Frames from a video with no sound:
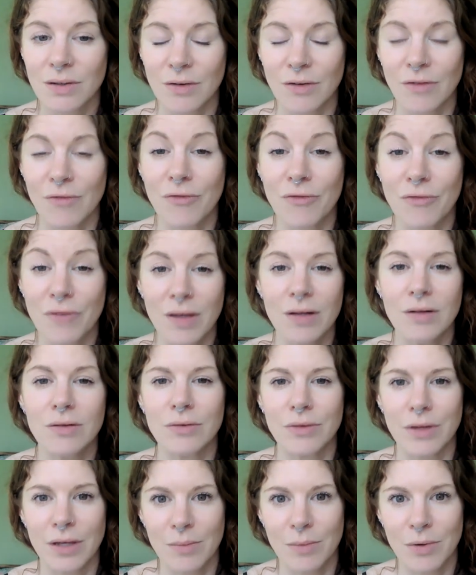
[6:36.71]
I can
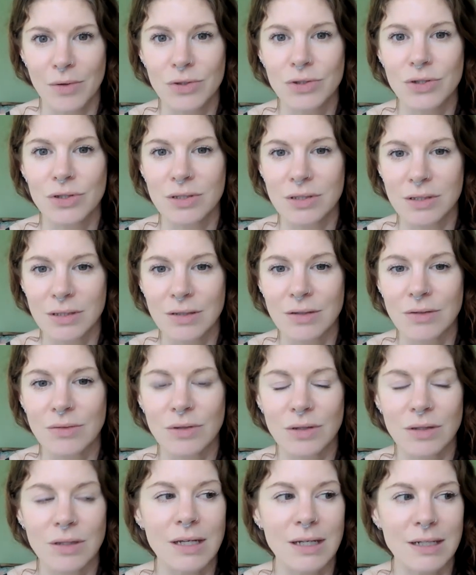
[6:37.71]
feel the emotions and
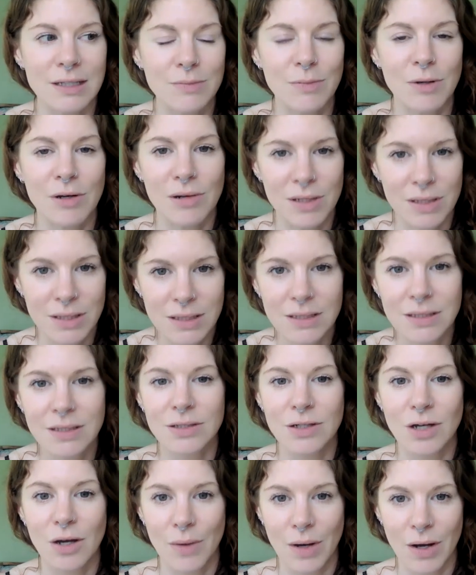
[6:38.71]
the experience
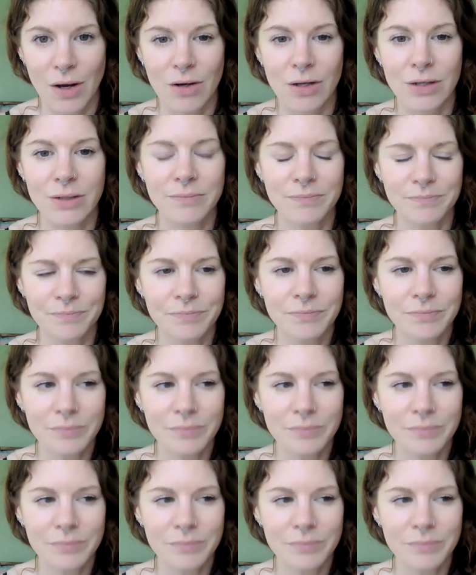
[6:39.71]
that's going on.